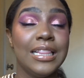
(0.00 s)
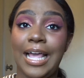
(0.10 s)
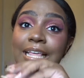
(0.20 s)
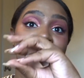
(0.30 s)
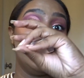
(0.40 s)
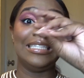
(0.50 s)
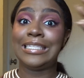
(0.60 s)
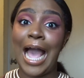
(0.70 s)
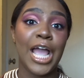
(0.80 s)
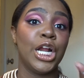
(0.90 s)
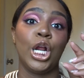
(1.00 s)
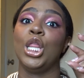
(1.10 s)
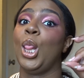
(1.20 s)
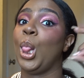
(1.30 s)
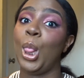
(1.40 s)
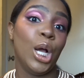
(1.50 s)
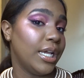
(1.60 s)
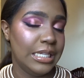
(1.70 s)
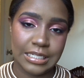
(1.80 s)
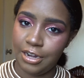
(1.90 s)
like, the entire
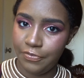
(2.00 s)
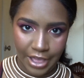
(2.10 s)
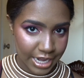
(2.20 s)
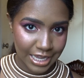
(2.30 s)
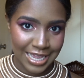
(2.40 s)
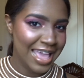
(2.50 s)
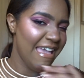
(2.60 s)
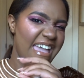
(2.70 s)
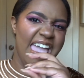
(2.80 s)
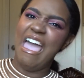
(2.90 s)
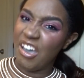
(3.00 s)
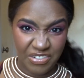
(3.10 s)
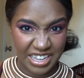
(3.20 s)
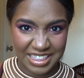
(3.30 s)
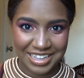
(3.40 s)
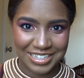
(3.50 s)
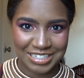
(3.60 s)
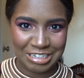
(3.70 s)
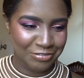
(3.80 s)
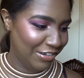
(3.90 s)
look is confetti. Everything
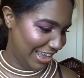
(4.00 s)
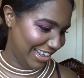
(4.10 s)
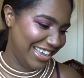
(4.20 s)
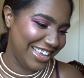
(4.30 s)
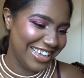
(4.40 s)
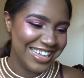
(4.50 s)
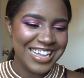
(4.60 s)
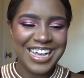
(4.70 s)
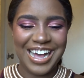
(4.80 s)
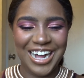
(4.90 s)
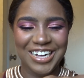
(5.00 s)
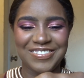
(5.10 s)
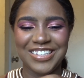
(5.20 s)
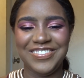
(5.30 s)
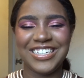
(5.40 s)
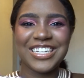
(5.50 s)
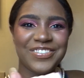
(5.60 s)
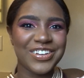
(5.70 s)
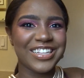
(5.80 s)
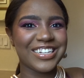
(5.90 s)
is confetti. Let me
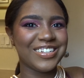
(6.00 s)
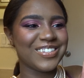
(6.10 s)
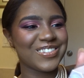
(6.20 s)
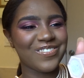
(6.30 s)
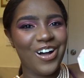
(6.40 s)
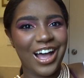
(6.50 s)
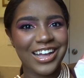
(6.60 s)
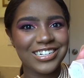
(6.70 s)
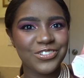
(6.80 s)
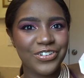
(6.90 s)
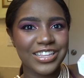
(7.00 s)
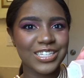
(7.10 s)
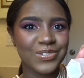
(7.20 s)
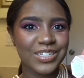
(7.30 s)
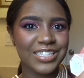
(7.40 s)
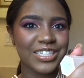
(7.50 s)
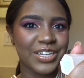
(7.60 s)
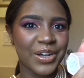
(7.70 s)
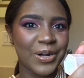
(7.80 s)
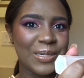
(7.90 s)
give you a little swatch for this one
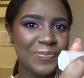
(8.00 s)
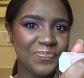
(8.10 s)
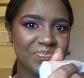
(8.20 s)
too.